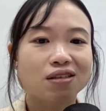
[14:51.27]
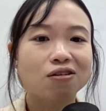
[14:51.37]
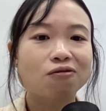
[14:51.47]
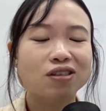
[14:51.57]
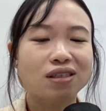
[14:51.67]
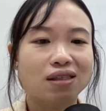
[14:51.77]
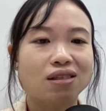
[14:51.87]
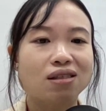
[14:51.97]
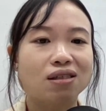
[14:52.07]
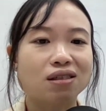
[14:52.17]
So for
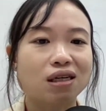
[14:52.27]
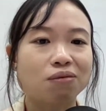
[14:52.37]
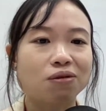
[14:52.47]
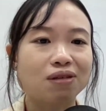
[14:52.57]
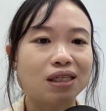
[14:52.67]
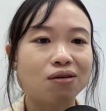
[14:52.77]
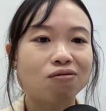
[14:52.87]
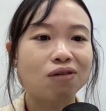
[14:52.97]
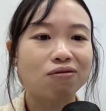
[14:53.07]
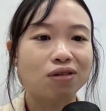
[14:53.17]
statistical
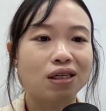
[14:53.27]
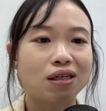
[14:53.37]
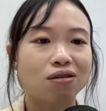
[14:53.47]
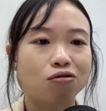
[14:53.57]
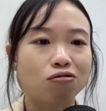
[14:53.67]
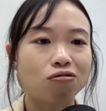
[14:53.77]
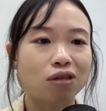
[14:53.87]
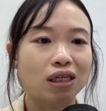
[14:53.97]
summary, what we can do